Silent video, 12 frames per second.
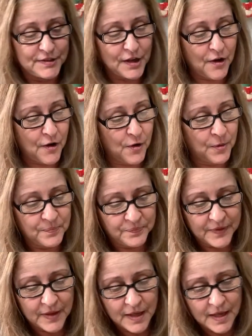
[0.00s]
So
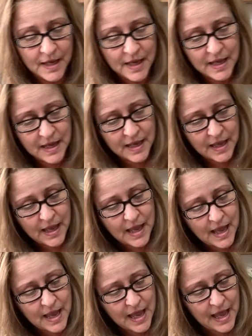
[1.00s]

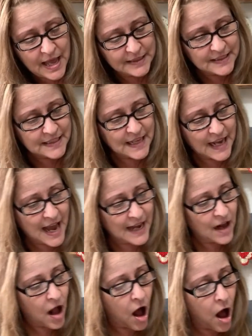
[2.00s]
it's
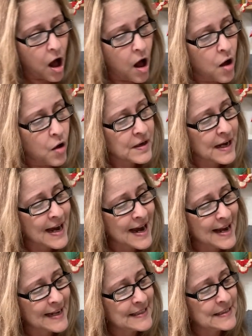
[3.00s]
got all
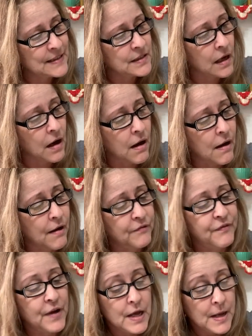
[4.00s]
kinds
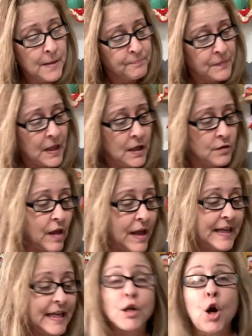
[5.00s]
of,
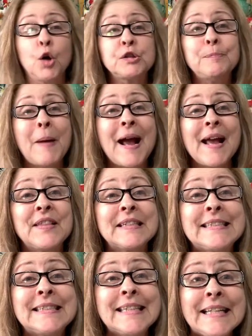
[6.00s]
like it goes by the
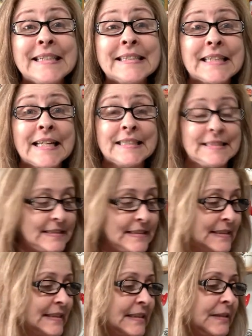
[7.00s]

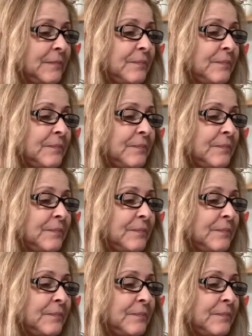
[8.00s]
seasons.